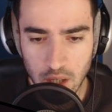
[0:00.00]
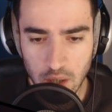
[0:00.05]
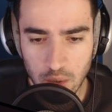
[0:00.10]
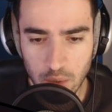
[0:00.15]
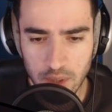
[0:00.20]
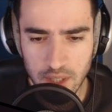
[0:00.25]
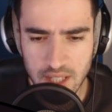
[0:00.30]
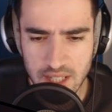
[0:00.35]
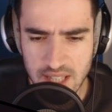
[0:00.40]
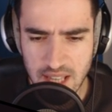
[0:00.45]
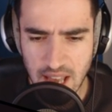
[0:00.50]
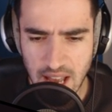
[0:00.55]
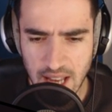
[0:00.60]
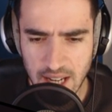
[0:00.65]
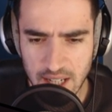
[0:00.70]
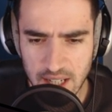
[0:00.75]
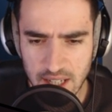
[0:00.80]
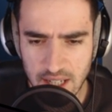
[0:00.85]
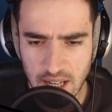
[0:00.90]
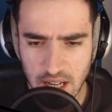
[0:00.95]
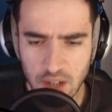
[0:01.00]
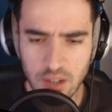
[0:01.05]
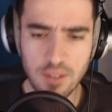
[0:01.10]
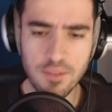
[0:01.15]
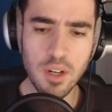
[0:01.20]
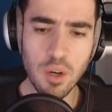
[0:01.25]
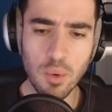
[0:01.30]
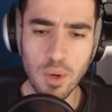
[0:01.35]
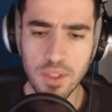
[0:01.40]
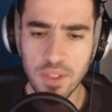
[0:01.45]
What is that? I don't
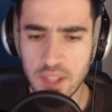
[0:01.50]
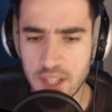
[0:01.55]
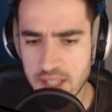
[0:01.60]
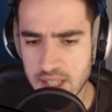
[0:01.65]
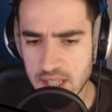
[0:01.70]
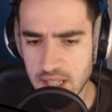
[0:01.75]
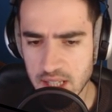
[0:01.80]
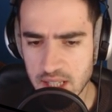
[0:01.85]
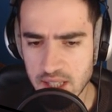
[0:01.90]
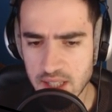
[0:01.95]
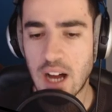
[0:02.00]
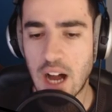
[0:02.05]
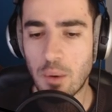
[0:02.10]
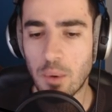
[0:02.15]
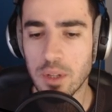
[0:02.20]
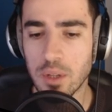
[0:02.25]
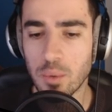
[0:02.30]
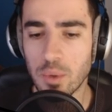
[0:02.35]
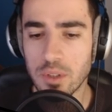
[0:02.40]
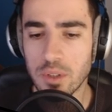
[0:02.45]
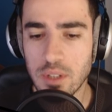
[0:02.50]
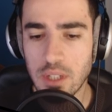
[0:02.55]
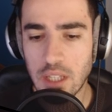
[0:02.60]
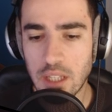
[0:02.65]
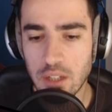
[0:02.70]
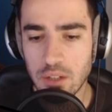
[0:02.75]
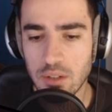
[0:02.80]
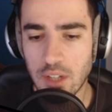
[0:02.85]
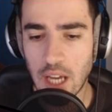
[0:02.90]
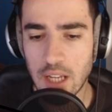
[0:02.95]
even know what this is. I wonder what
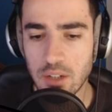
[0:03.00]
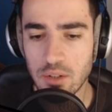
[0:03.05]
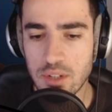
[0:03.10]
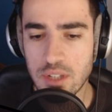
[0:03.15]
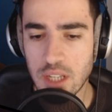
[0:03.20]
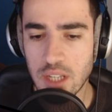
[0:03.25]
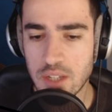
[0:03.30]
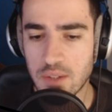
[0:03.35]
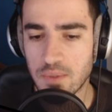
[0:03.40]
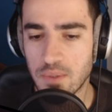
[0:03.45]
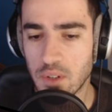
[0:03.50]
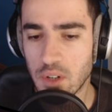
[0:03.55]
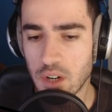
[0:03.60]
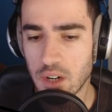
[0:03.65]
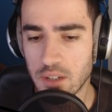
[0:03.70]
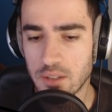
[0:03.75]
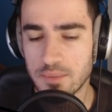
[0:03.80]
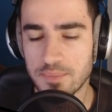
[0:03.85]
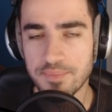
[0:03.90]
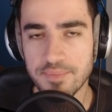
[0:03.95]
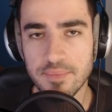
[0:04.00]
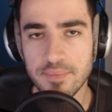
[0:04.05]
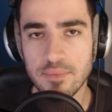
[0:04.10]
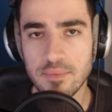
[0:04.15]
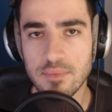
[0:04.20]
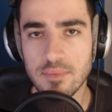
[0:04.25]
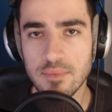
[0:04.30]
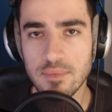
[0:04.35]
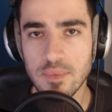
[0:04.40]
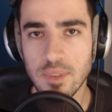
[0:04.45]
you can use this for.
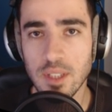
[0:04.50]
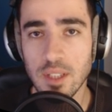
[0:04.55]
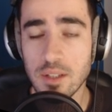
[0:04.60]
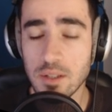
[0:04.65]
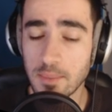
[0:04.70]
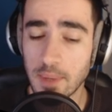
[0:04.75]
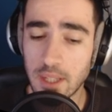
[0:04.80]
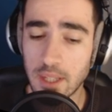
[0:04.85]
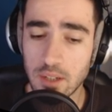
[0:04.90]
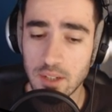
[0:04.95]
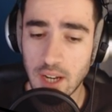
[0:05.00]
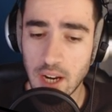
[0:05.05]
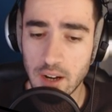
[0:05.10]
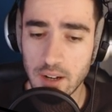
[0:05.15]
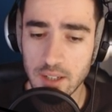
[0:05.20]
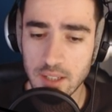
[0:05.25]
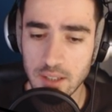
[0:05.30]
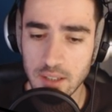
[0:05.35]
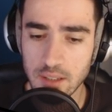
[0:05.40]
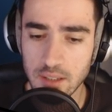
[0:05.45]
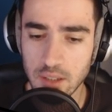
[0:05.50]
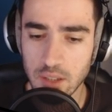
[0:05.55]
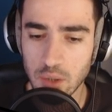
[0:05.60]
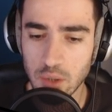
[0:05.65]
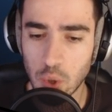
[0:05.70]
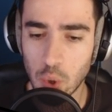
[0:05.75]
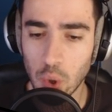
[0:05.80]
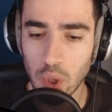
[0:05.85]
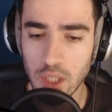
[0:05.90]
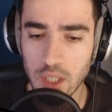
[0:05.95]
To make your character
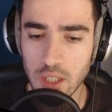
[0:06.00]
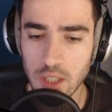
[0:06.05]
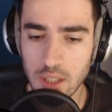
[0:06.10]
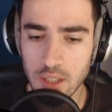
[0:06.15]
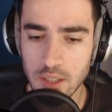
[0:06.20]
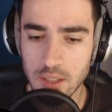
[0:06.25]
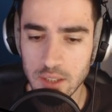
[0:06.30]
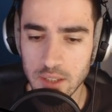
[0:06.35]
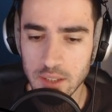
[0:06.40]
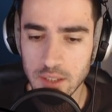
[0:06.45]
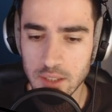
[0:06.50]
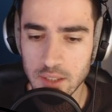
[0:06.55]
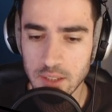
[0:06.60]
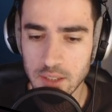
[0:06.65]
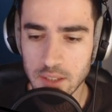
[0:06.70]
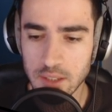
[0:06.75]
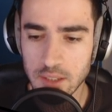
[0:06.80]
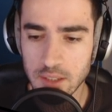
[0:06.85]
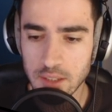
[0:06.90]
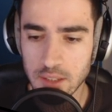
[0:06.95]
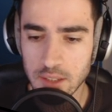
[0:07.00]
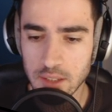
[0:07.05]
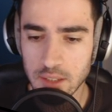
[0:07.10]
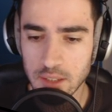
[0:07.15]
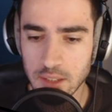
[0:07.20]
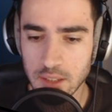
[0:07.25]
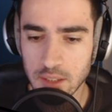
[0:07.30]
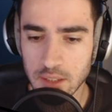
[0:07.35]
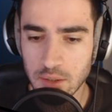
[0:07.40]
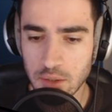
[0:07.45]
cooler.
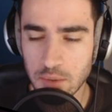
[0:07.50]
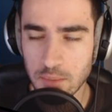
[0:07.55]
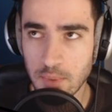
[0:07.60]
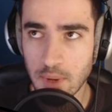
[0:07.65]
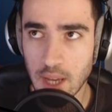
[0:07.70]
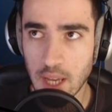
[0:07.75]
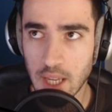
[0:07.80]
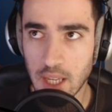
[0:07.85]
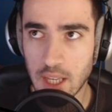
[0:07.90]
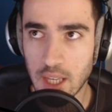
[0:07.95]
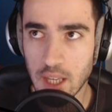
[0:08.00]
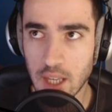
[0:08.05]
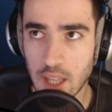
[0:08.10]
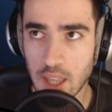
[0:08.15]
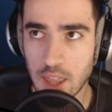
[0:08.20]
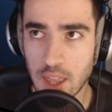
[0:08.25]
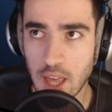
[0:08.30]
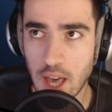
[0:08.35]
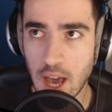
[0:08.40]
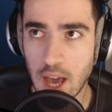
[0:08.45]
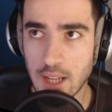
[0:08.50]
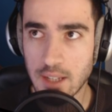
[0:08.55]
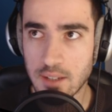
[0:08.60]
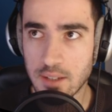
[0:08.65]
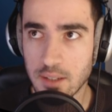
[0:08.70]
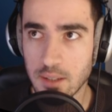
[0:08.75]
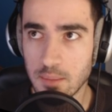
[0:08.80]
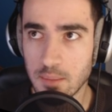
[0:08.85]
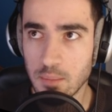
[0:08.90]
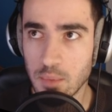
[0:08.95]
To make
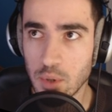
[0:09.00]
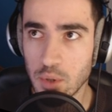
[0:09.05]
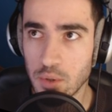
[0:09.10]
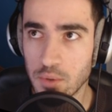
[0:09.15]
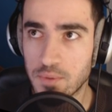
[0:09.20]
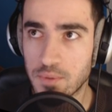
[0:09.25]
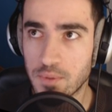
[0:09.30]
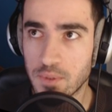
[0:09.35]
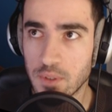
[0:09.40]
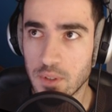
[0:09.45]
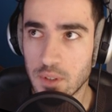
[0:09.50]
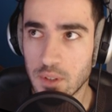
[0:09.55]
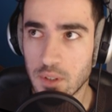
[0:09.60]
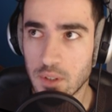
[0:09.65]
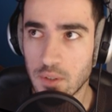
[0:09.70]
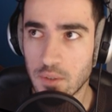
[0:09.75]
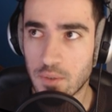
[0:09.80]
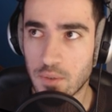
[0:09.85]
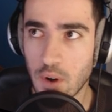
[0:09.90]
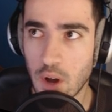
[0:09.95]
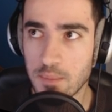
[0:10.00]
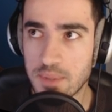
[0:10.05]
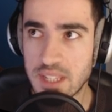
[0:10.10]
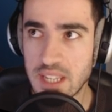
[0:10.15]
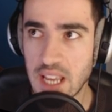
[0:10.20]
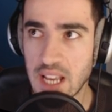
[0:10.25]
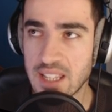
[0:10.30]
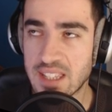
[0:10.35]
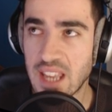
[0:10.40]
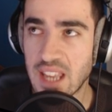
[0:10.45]
that move from
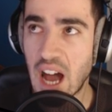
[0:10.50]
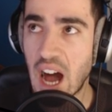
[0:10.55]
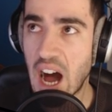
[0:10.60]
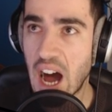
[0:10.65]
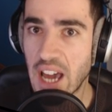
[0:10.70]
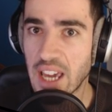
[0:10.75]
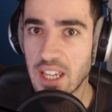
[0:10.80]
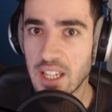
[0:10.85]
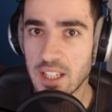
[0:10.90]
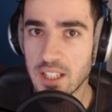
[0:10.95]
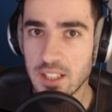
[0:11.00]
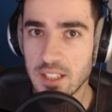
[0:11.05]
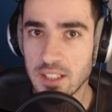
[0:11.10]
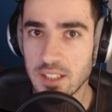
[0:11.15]
CSI.